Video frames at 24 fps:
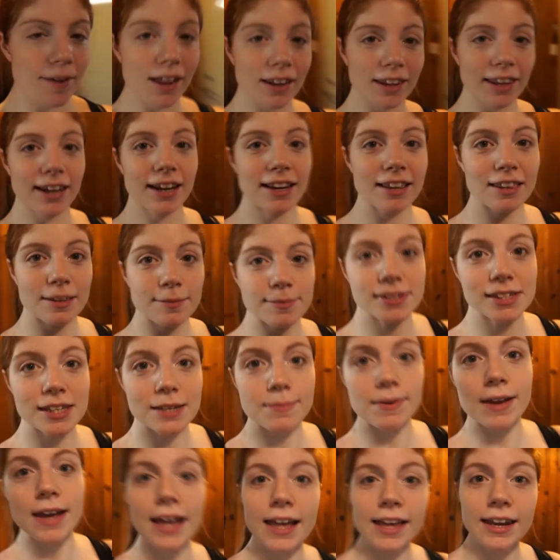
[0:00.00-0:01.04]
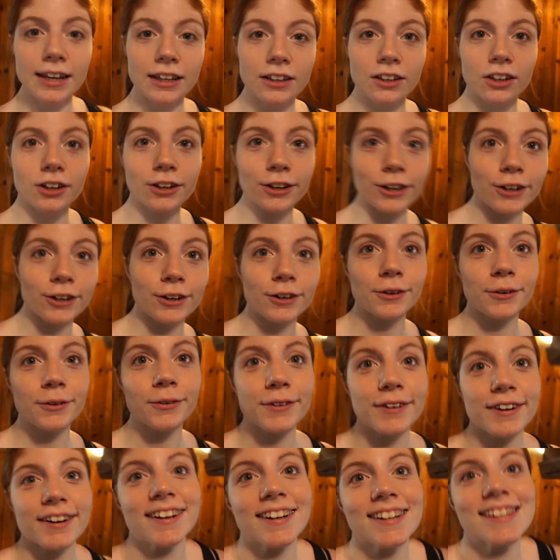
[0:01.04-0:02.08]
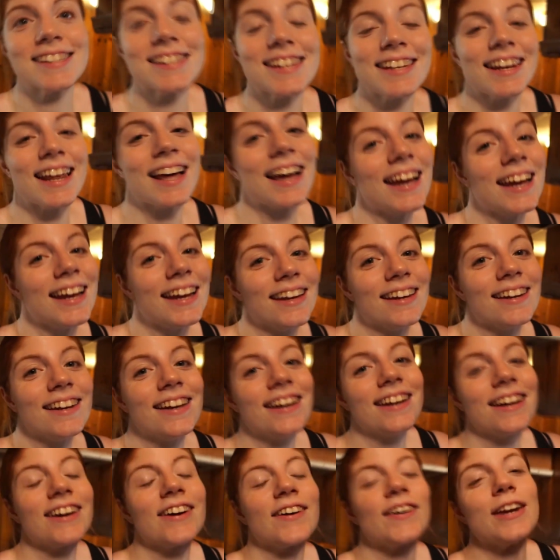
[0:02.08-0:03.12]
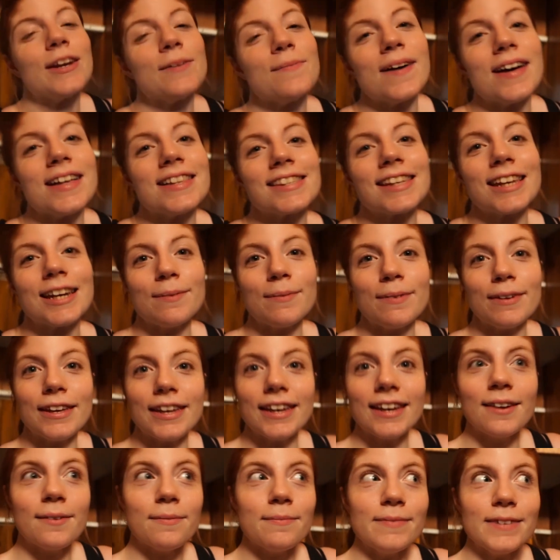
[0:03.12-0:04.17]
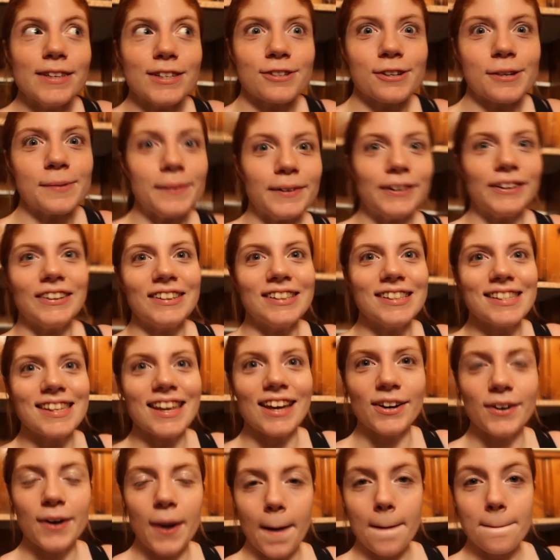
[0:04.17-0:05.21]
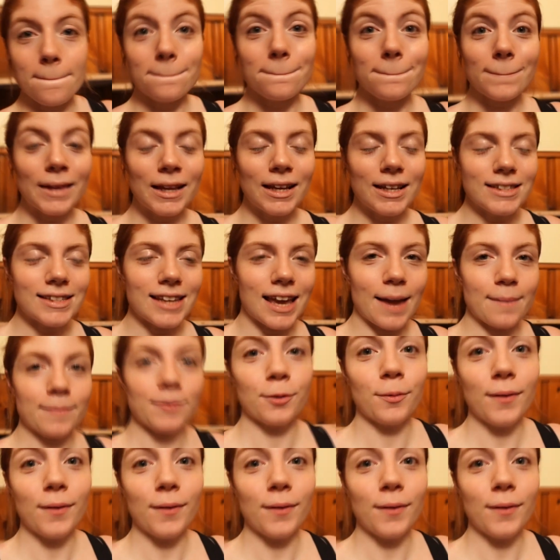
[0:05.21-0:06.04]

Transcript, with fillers: not letting them sleep any longer, or tonight going to bed's gonna be miserable, so time to